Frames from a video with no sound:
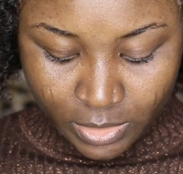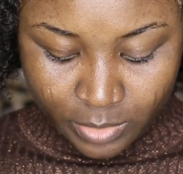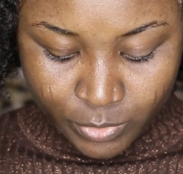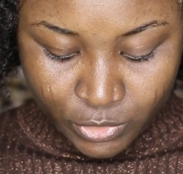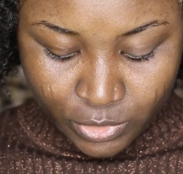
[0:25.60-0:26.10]

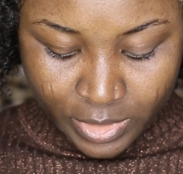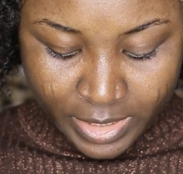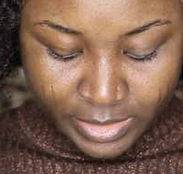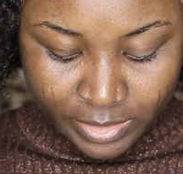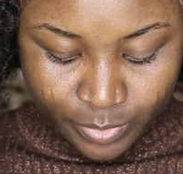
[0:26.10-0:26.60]
Let me show you
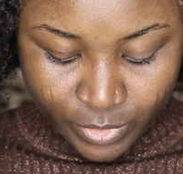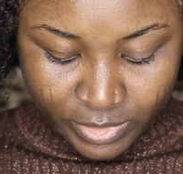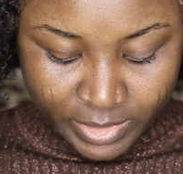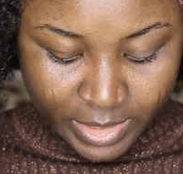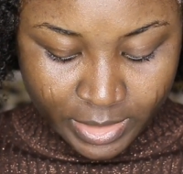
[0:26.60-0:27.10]
guys the
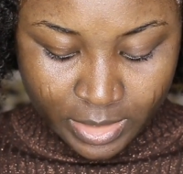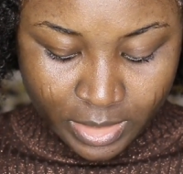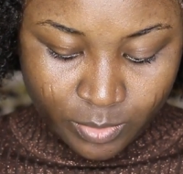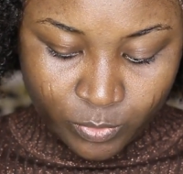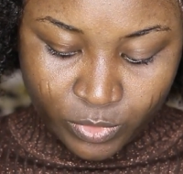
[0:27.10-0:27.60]
box that it came